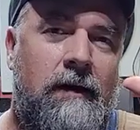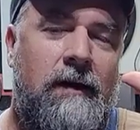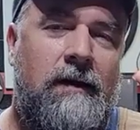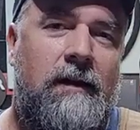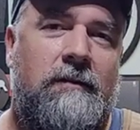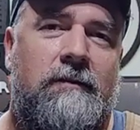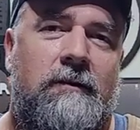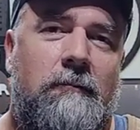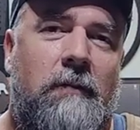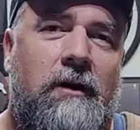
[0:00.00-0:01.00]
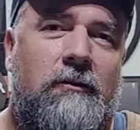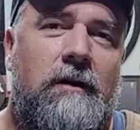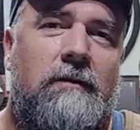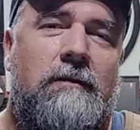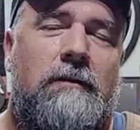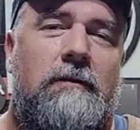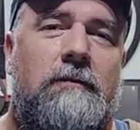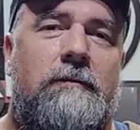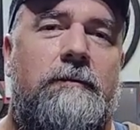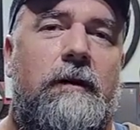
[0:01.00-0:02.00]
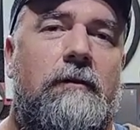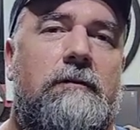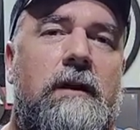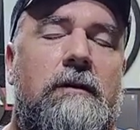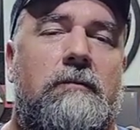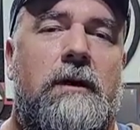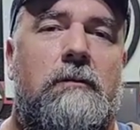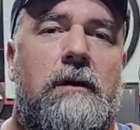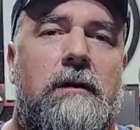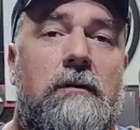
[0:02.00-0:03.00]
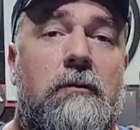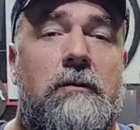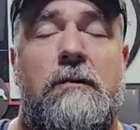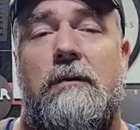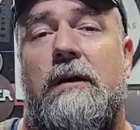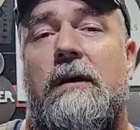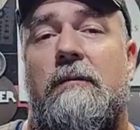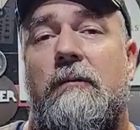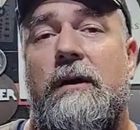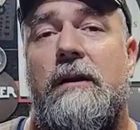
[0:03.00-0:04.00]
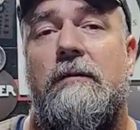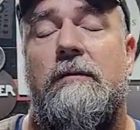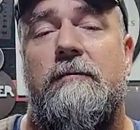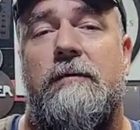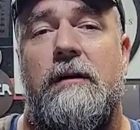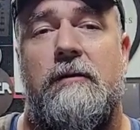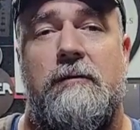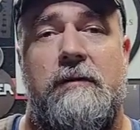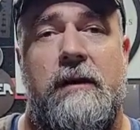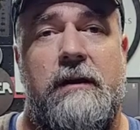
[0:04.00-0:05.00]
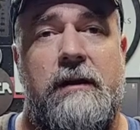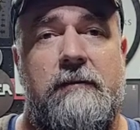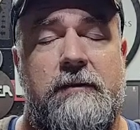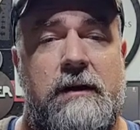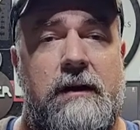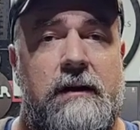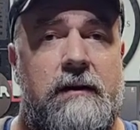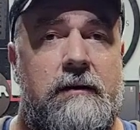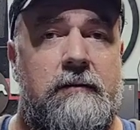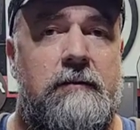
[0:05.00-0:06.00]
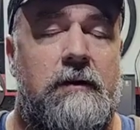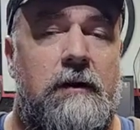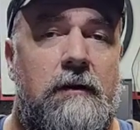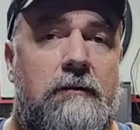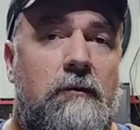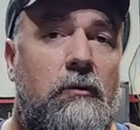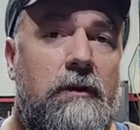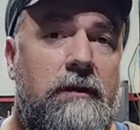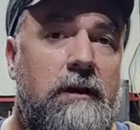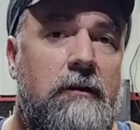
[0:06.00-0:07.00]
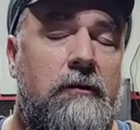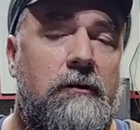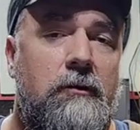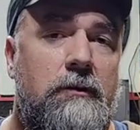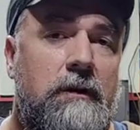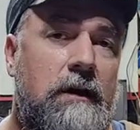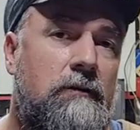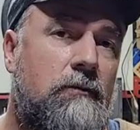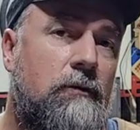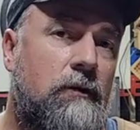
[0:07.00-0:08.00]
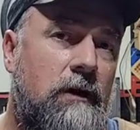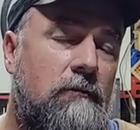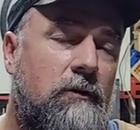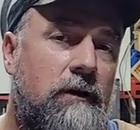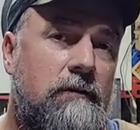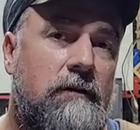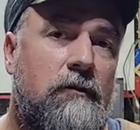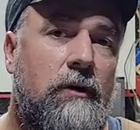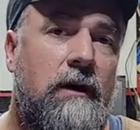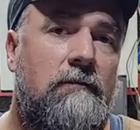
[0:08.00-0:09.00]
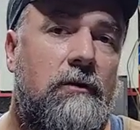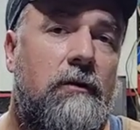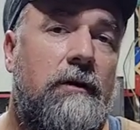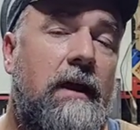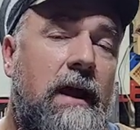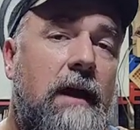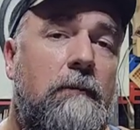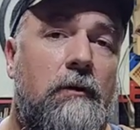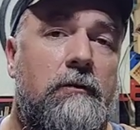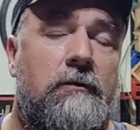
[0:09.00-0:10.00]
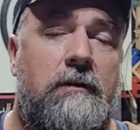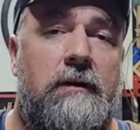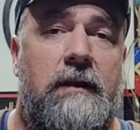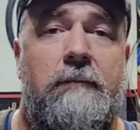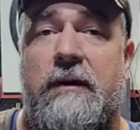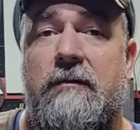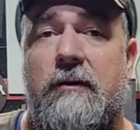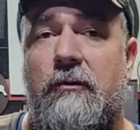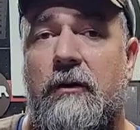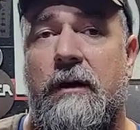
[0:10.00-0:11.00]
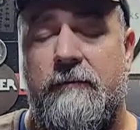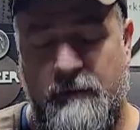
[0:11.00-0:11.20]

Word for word: Hey guys, Michael here. So Father's Day is right around the corner and we need some Father's Day gift ideas. So one thing you can do with a laser engraver is engrave on hammers, and that makes a great